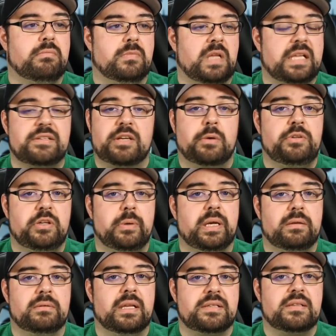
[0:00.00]
let's go do
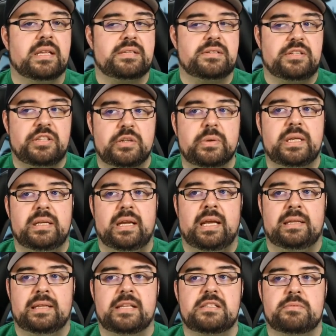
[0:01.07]
it. Let's let's do it
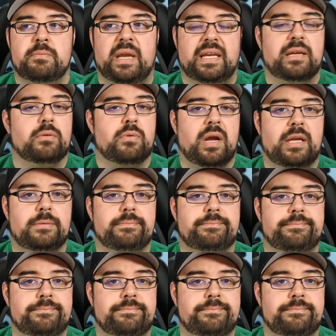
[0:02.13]
and let's make it right.